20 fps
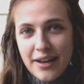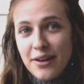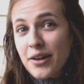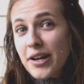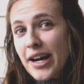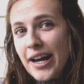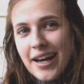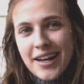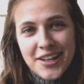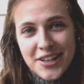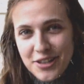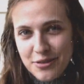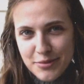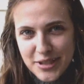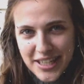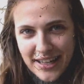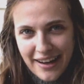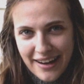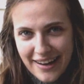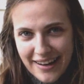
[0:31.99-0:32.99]
or hey
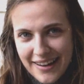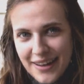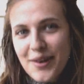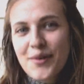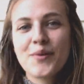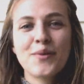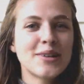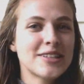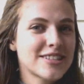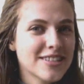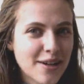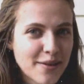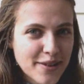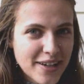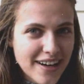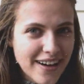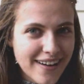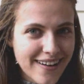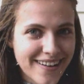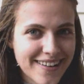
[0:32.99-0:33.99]
human, hey, what's going
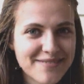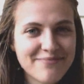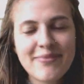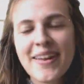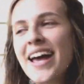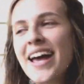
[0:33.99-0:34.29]
on?